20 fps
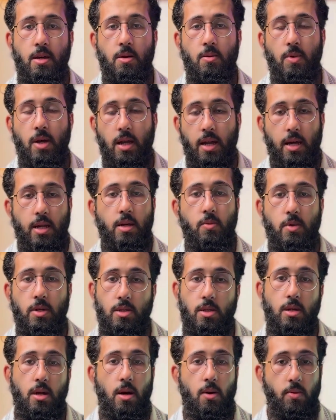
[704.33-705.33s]
we likely want to
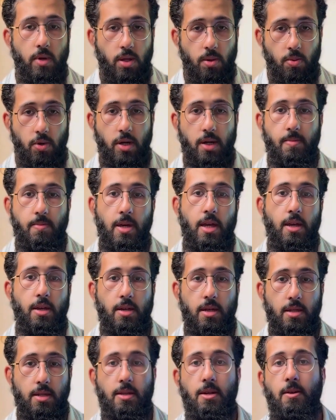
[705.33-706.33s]
start with the product page
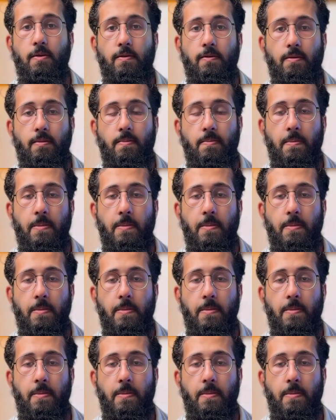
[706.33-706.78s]
itself.